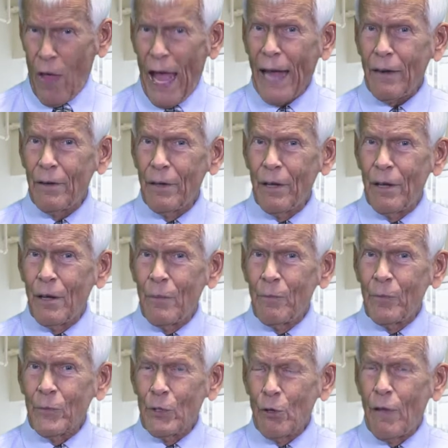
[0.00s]
that.
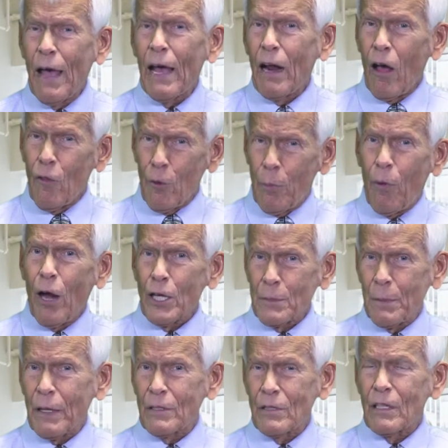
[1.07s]
You've had other
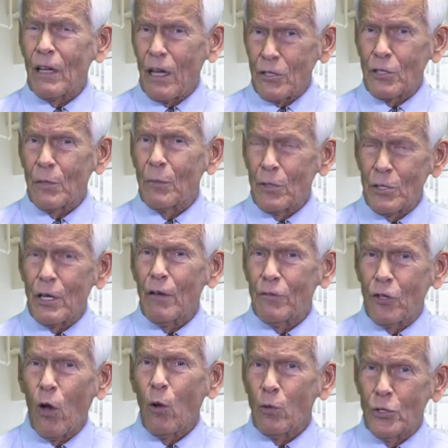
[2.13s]
prospects and customers that have
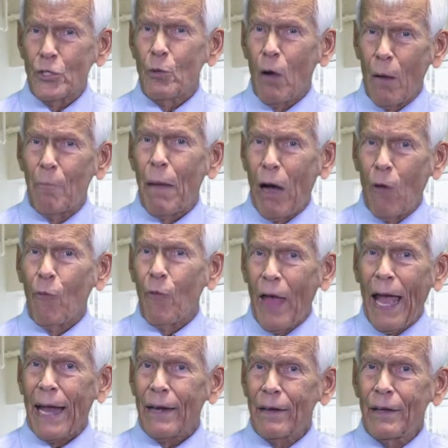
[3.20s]
told you about
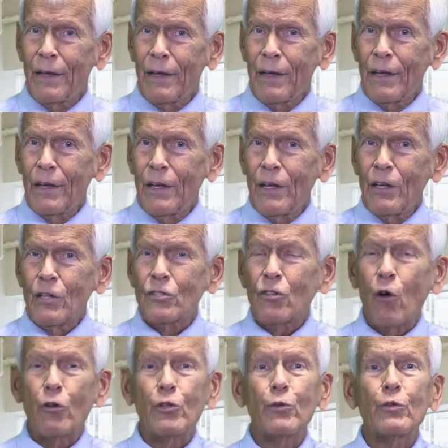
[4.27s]
that.
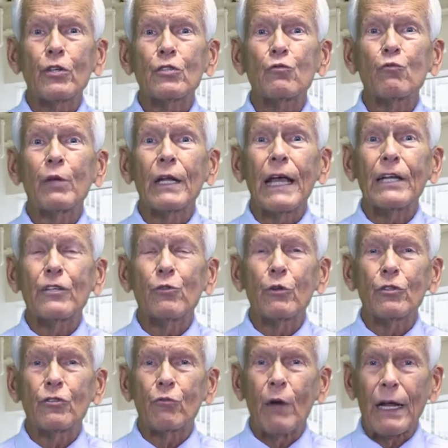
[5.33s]
So you just relate to
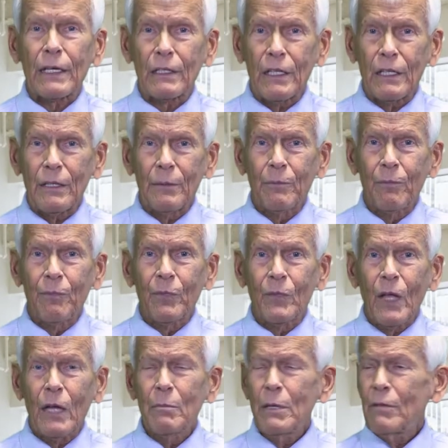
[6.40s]
it directly.
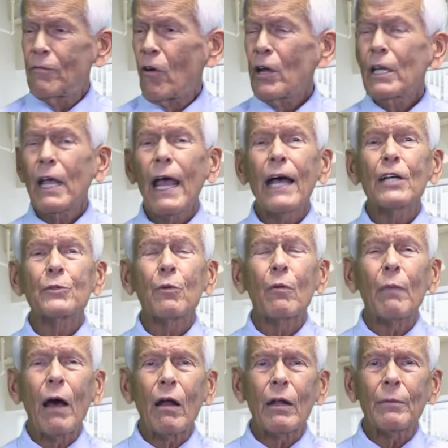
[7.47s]
And be very casual
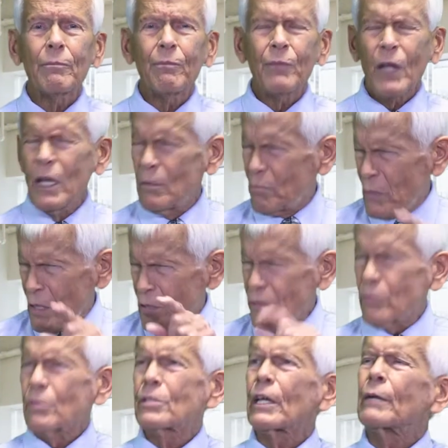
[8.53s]
about it.
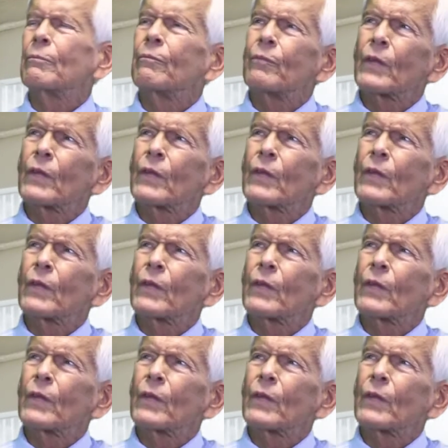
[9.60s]
Interesting.